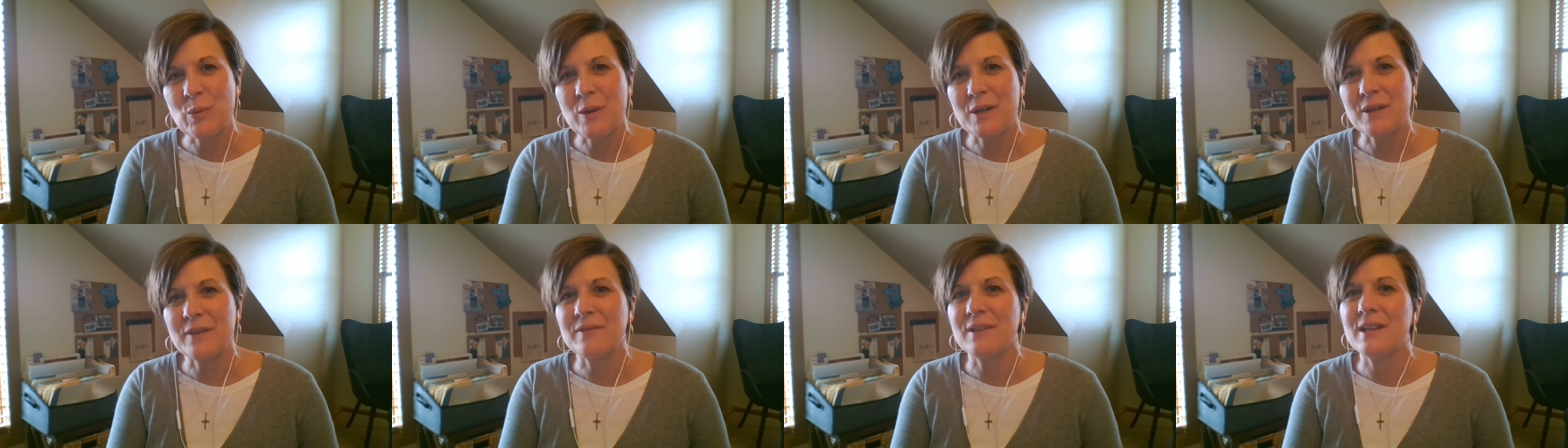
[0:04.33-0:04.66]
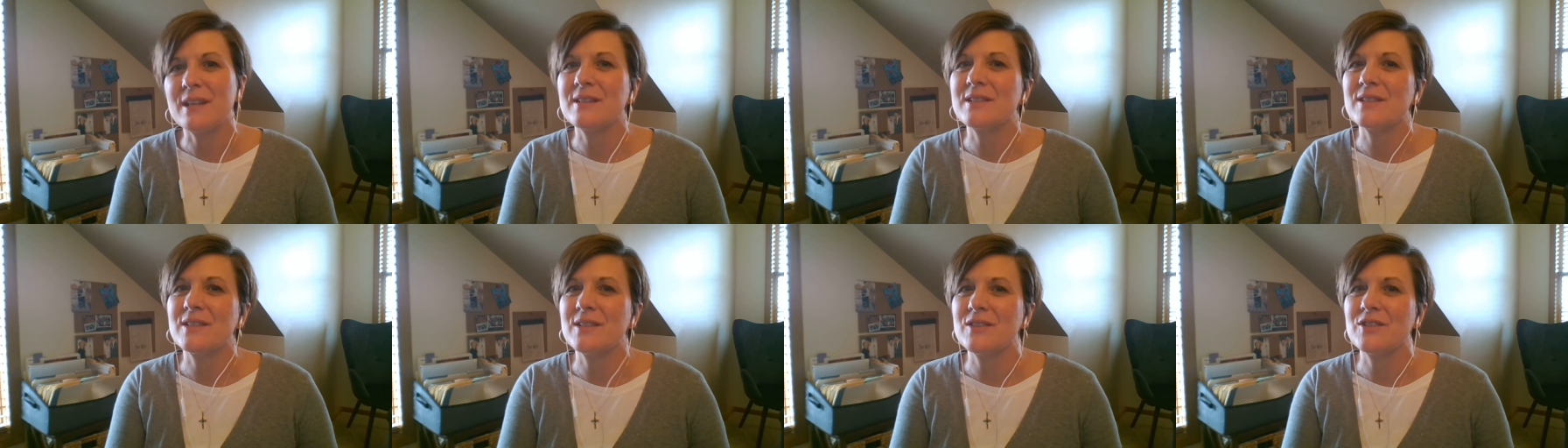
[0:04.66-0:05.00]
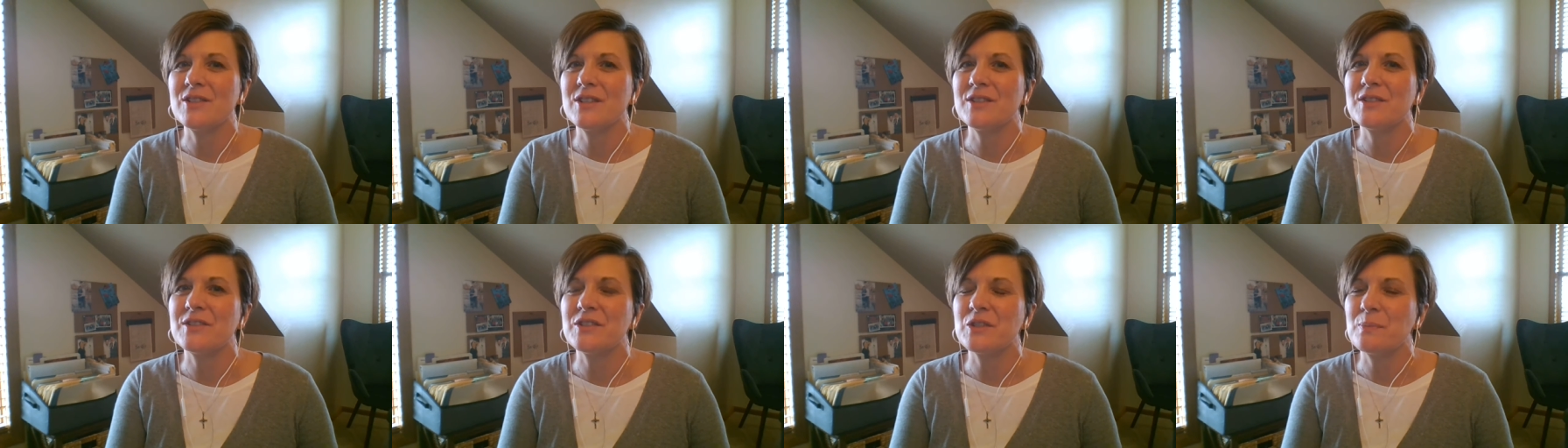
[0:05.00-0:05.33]
one of the
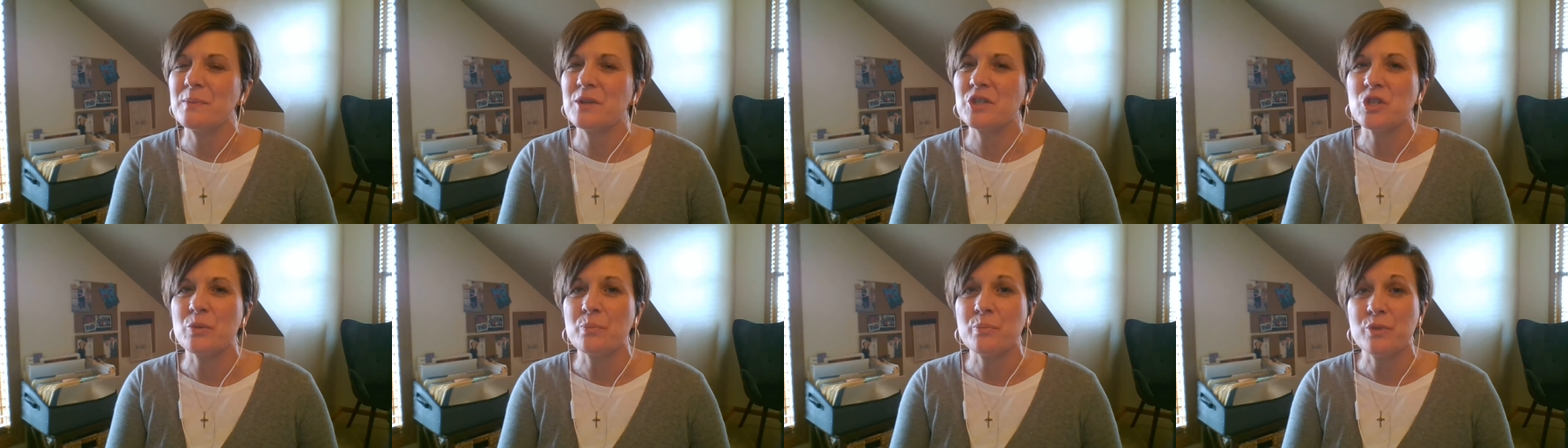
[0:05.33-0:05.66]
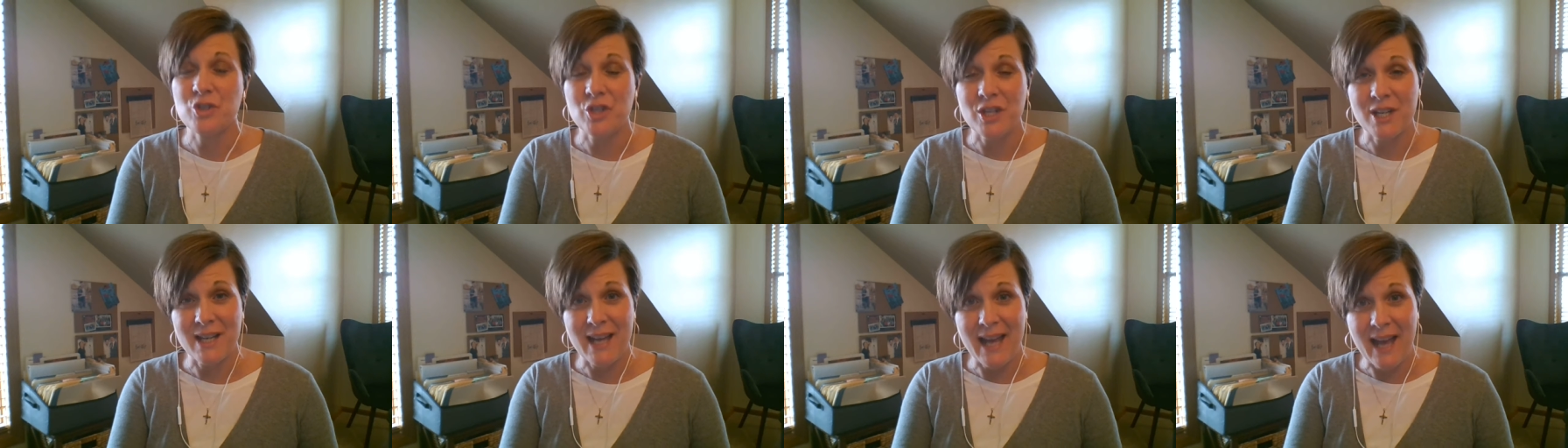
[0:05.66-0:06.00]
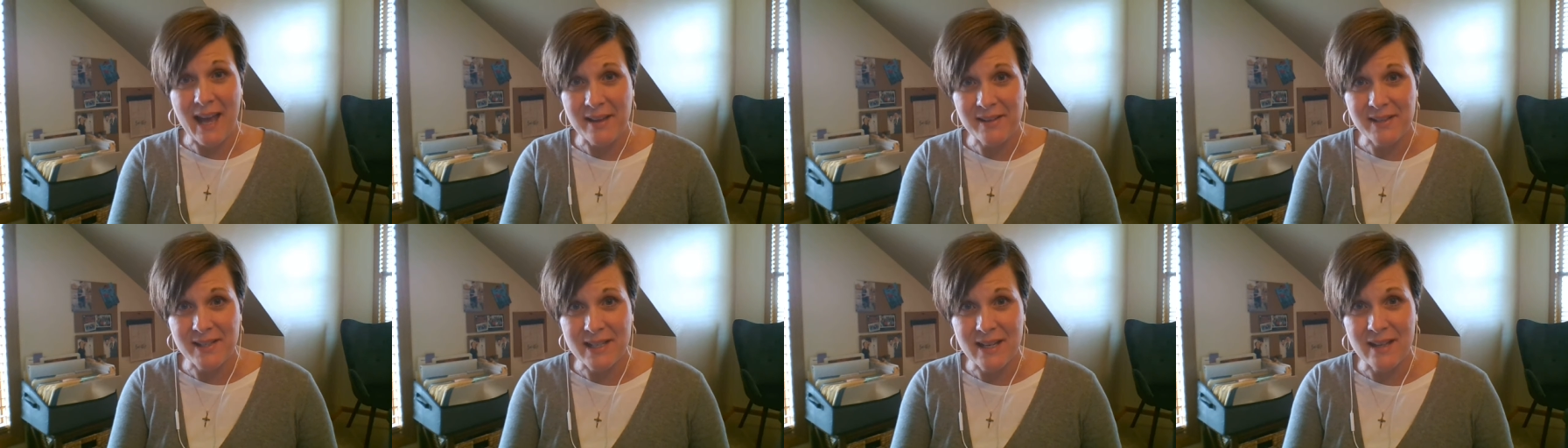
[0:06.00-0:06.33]
assistants to Bishop Regina
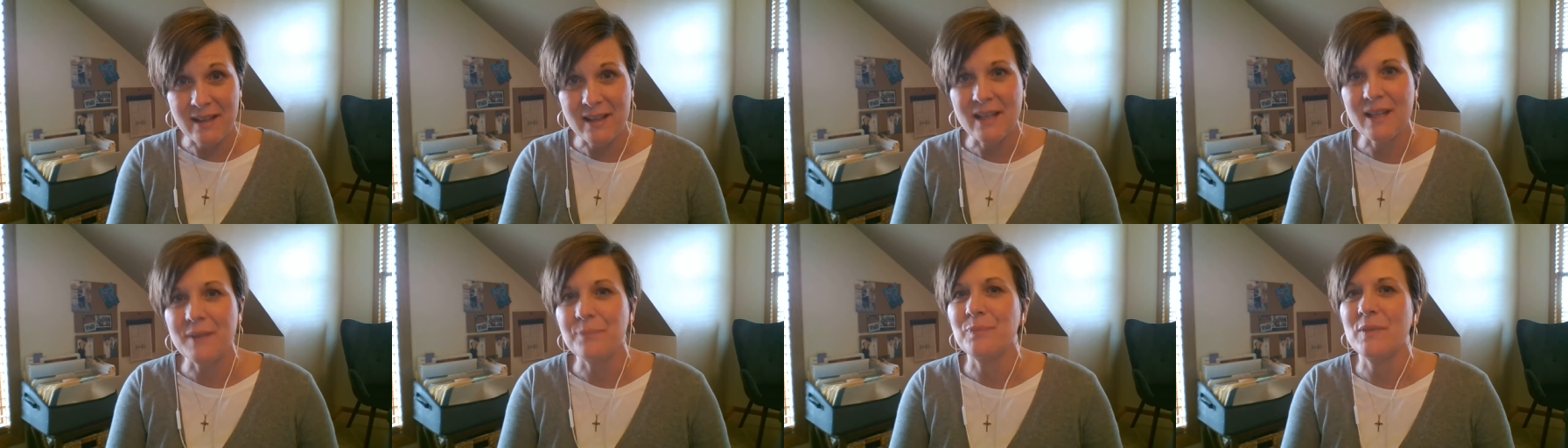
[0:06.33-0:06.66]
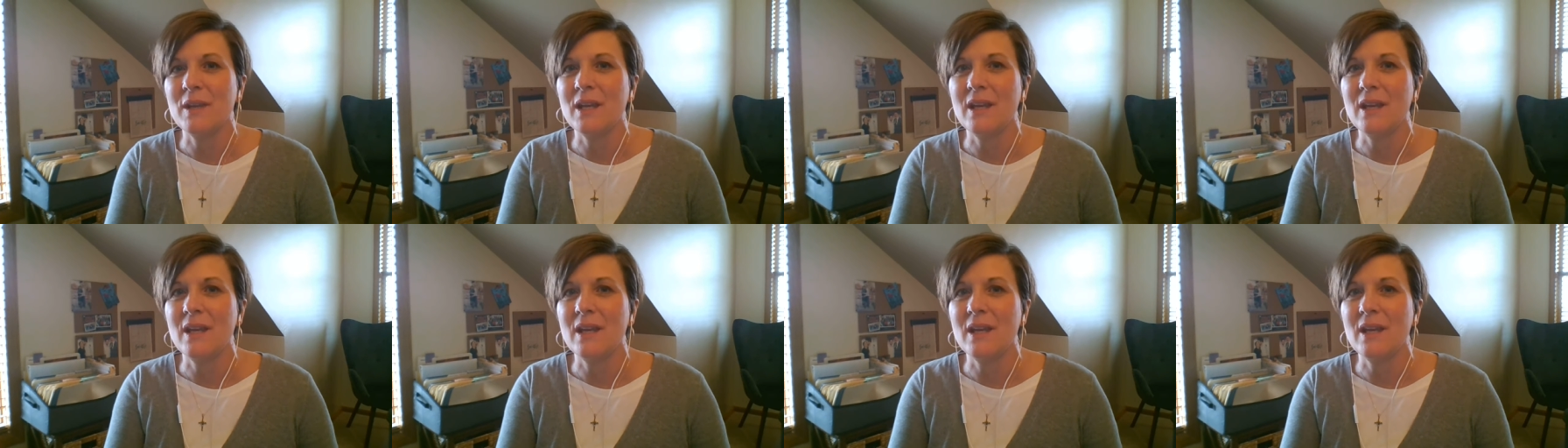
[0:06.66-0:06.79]
Hassanally